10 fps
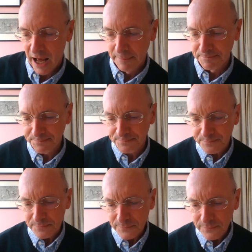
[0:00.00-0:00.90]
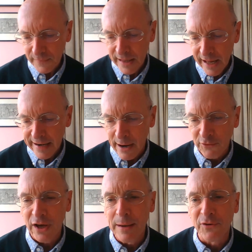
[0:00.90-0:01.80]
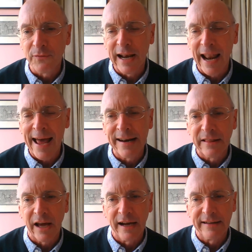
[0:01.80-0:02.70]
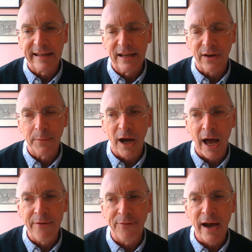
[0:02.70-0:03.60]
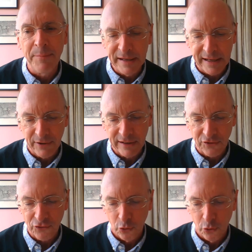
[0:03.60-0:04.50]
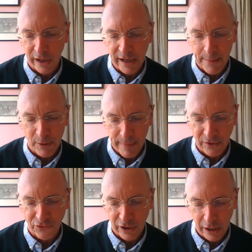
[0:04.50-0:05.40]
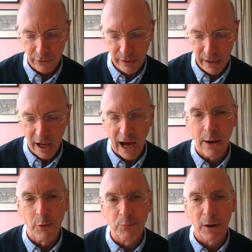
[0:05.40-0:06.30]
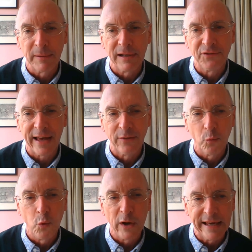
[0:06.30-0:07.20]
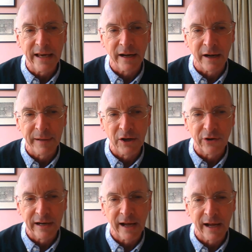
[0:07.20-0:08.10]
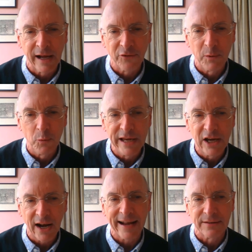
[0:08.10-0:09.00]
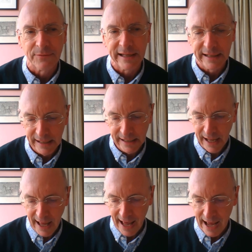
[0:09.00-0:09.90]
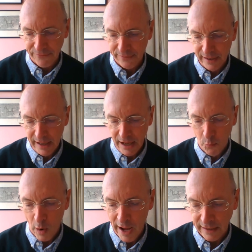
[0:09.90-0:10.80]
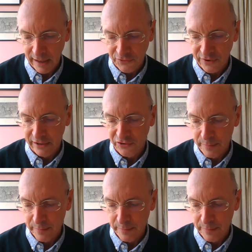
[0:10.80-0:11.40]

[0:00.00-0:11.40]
Now, in terms of landing the ideas, if I had been giving this talk a couple of months ago, I would probably have said that we, and I don't mean Green Alliance, I mean we collectively have won a serious